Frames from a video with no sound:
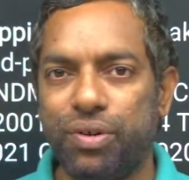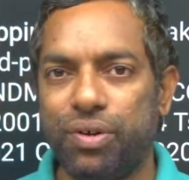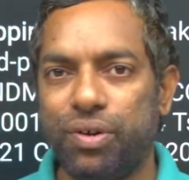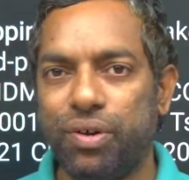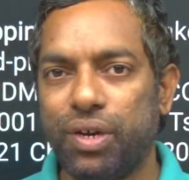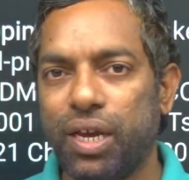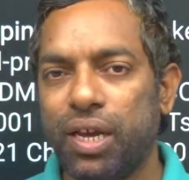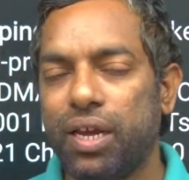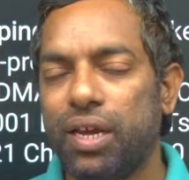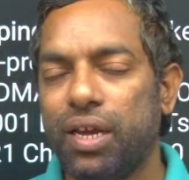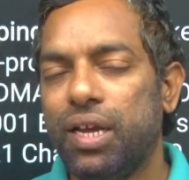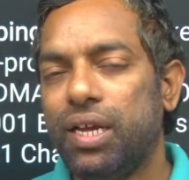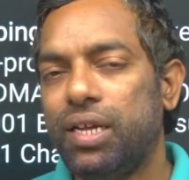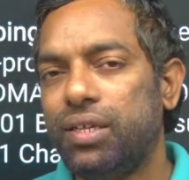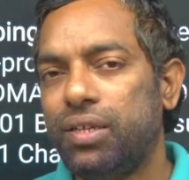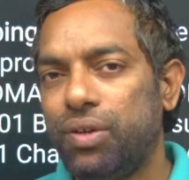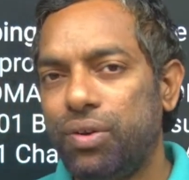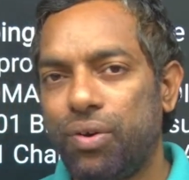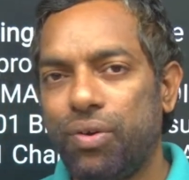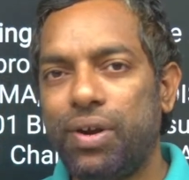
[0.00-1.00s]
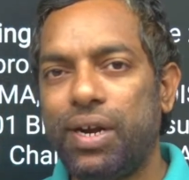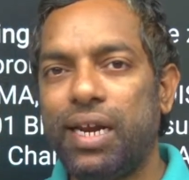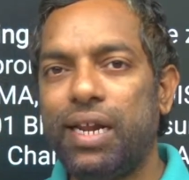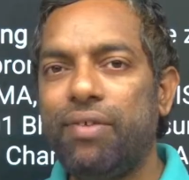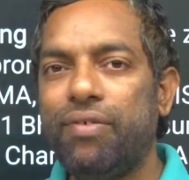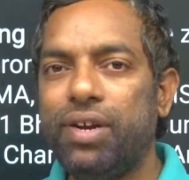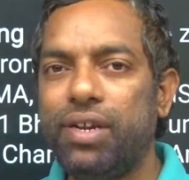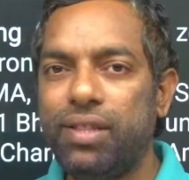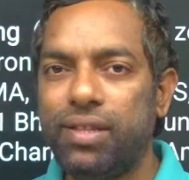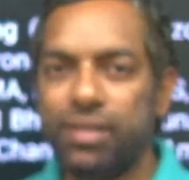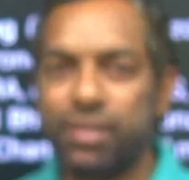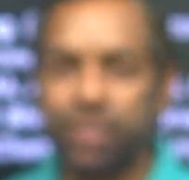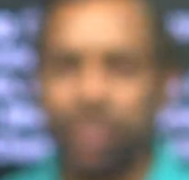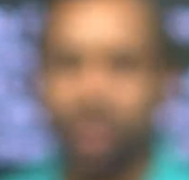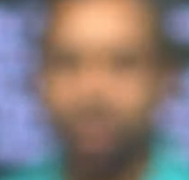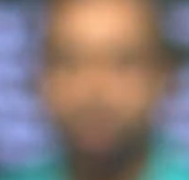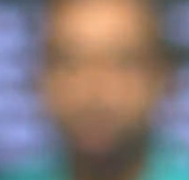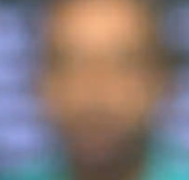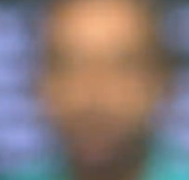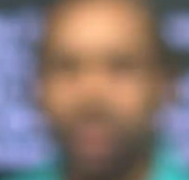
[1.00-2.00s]
Okay, don't leave it this
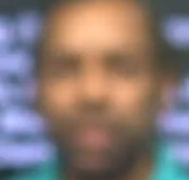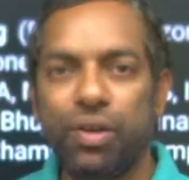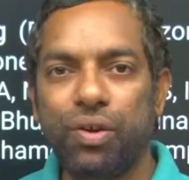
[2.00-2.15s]
chapter.